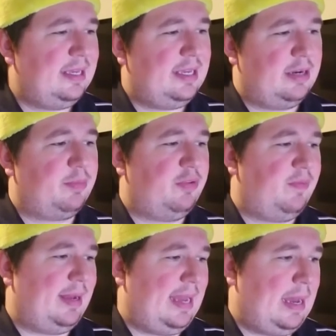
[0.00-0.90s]
get
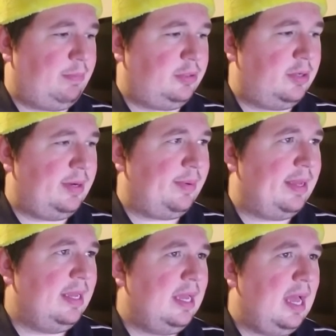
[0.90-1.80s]
approved by Apple. So
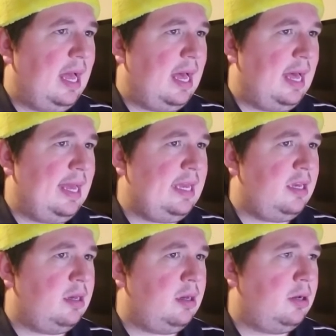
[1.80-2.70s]
anyway,
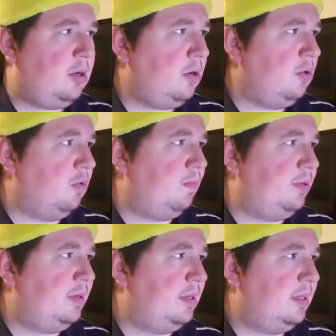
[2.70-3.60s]
I
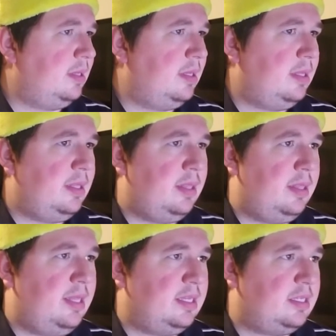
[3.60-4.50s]
hope
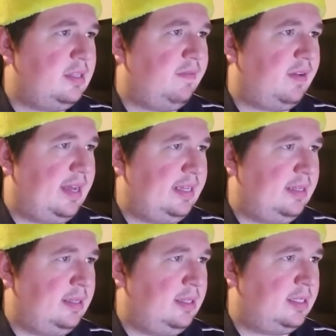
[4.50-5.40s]
this device,
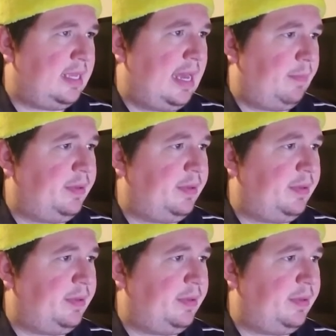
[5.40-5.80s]
this app